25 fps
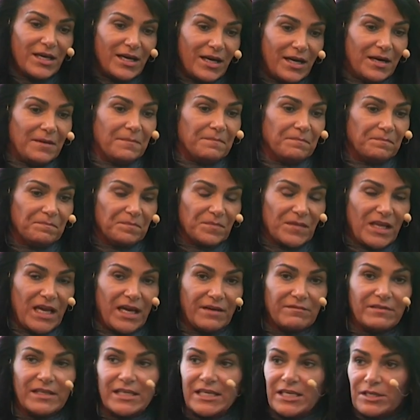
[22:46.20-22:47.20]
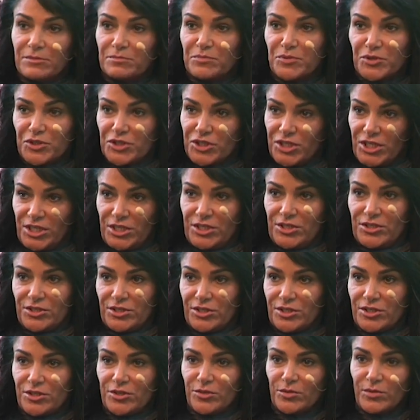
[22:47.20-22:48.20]
have legal
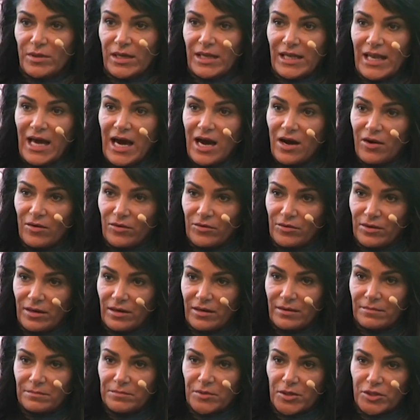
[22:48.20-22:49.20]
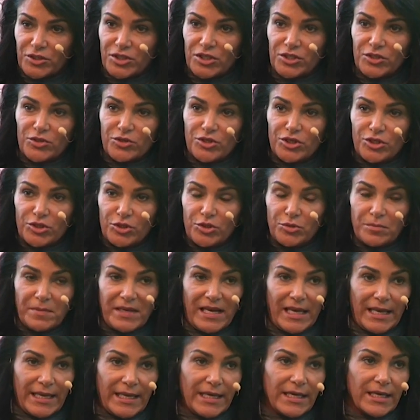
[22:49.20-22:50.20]
procedures to allow prostitution to be
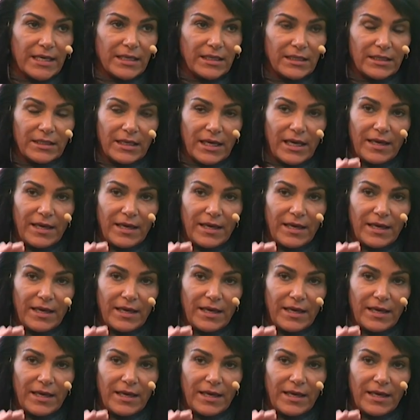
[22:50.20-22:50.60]
legal.